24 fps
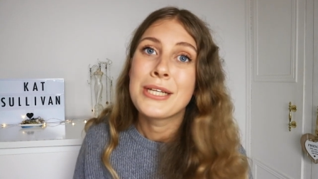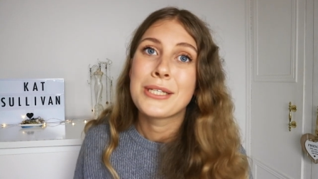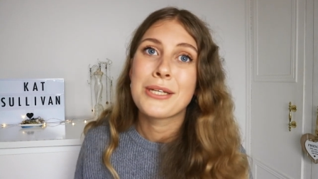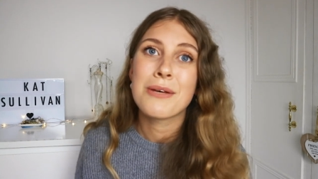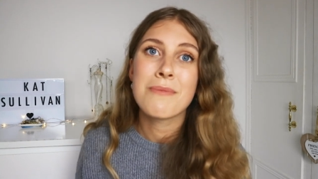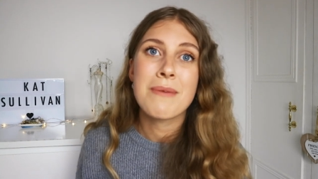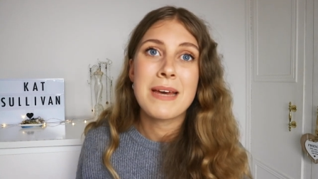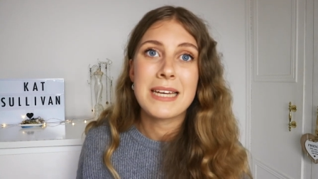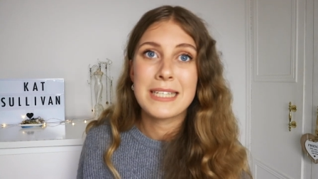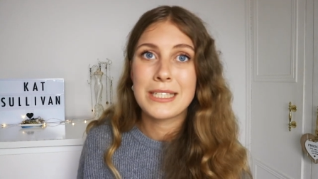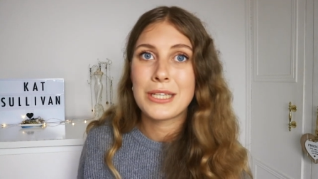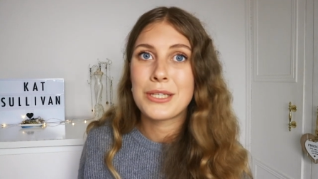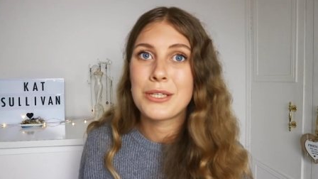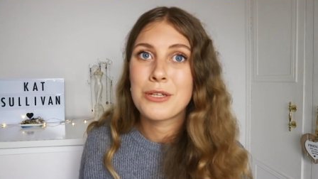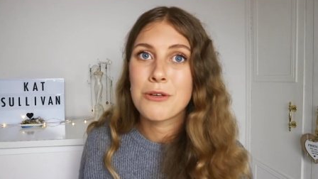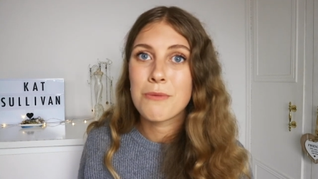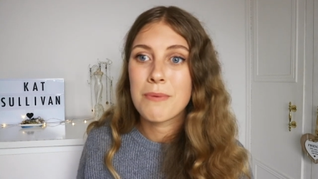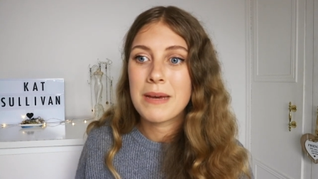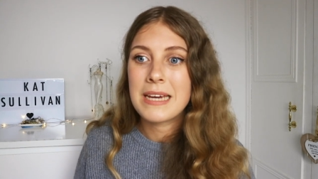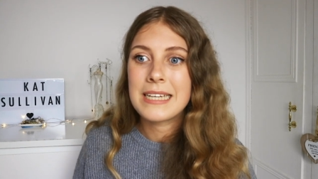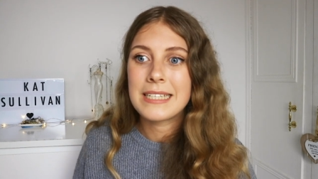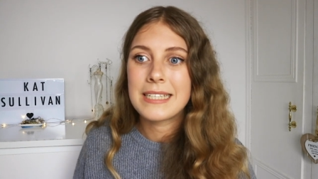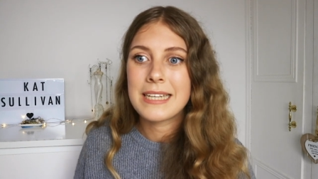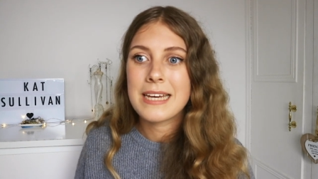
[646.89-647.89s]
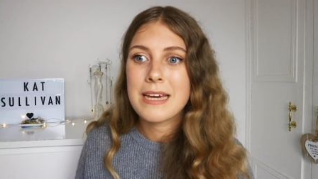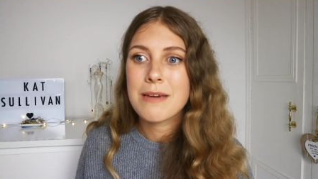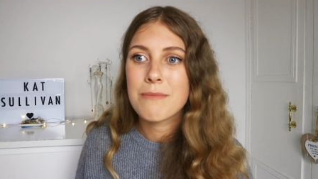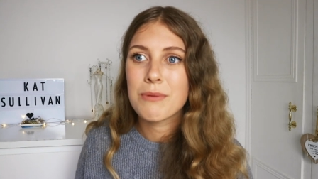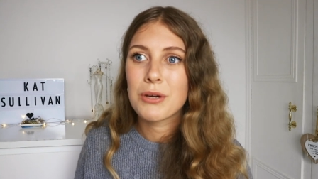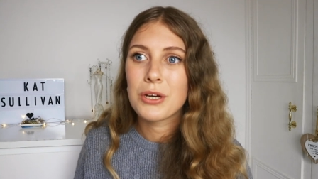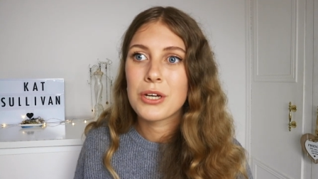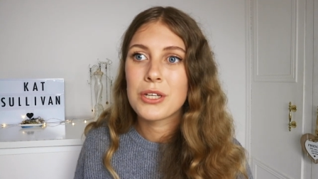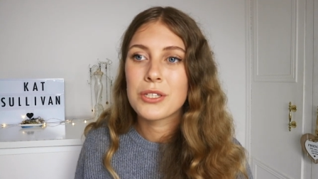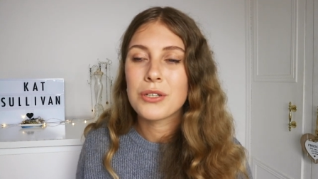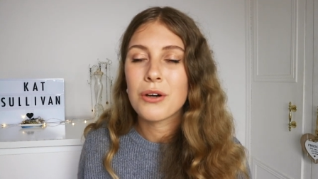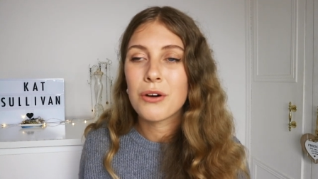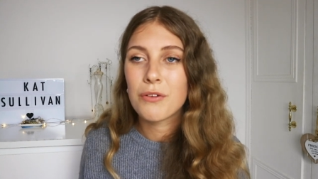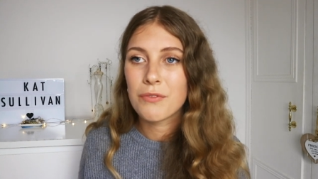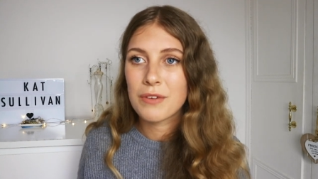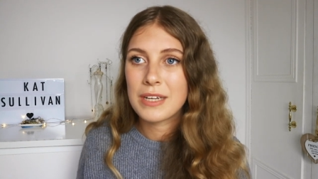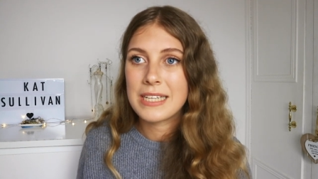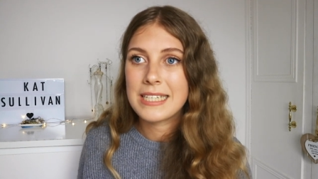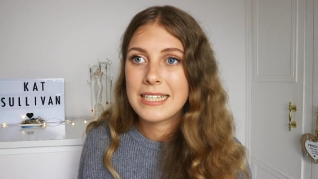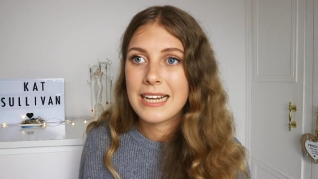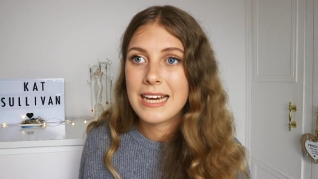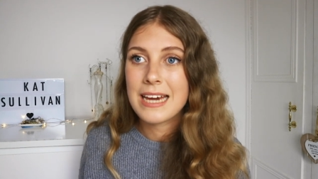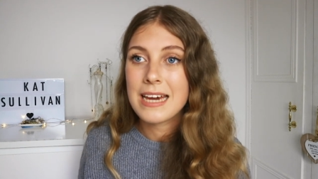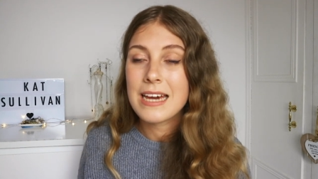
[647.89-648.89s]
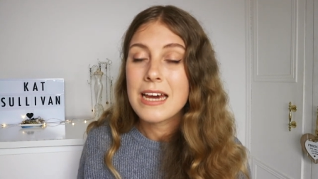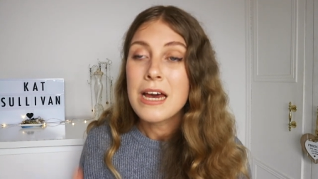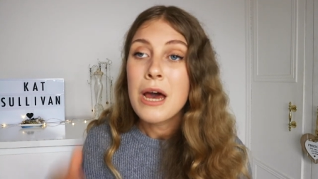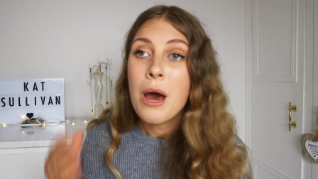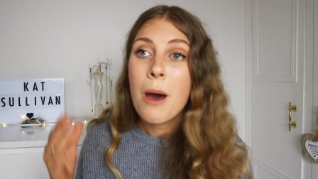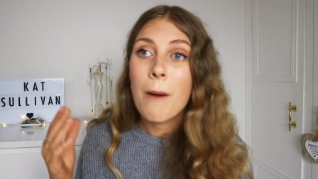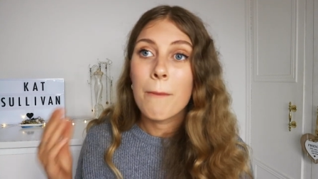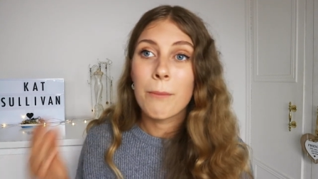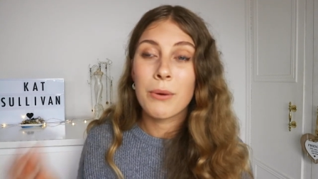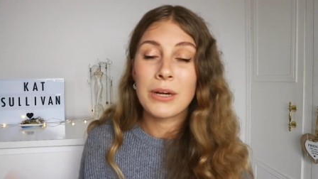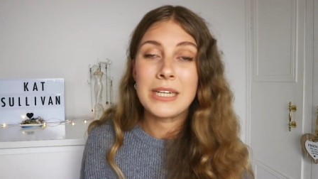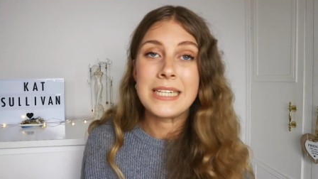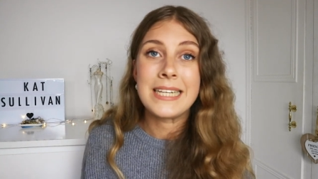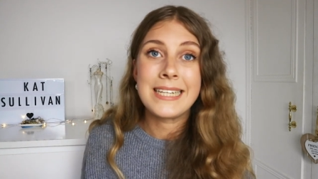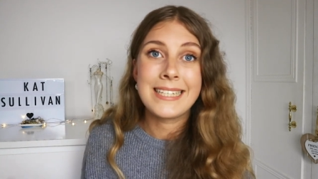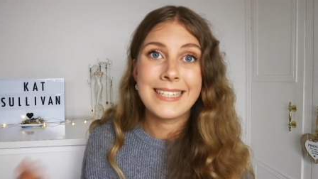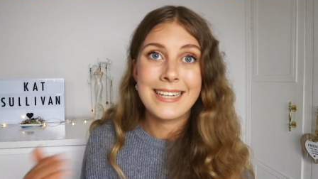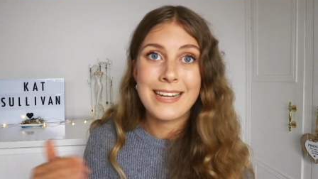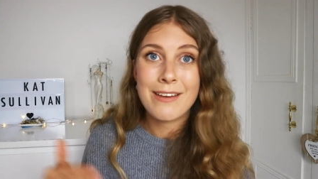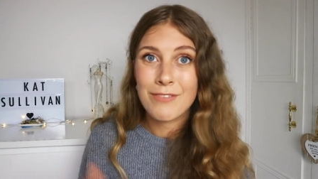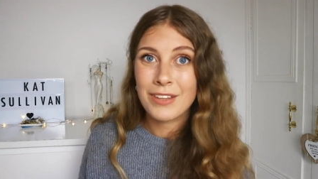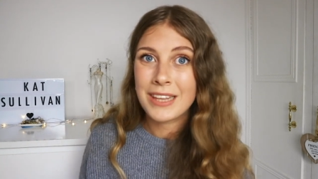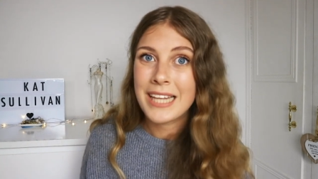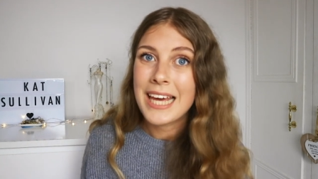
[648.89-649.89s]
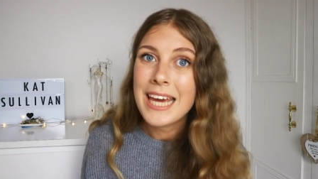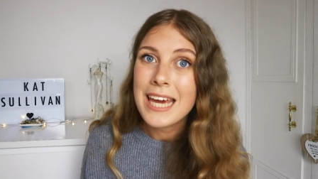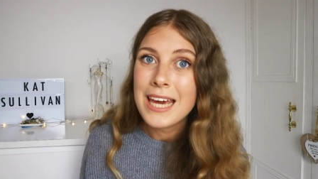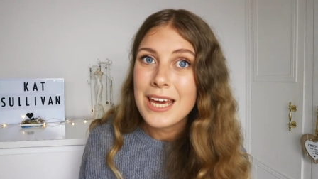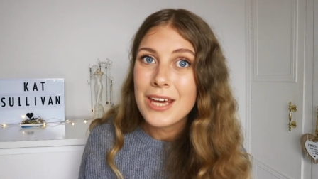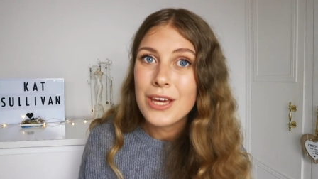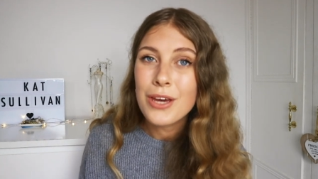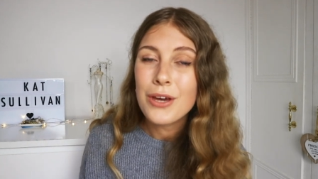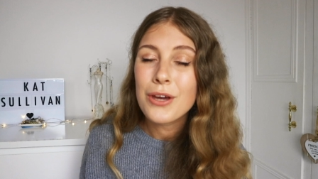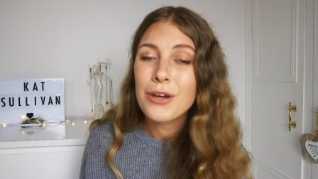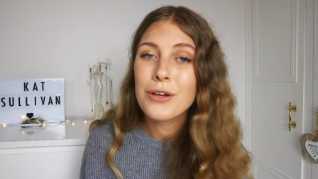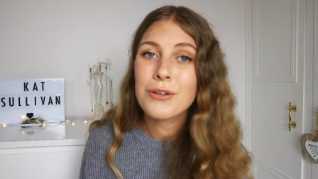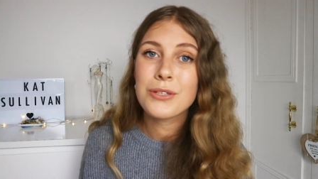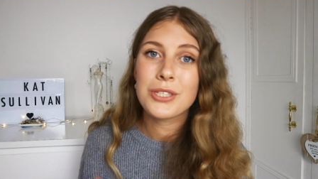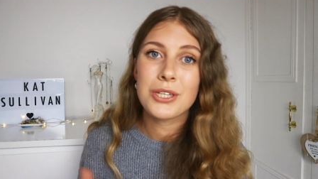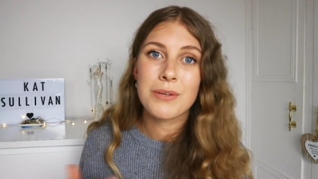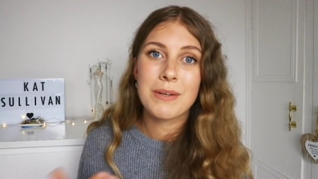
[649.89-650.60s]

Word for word: So it makes it super easy because obviously Britain's leaving the EU,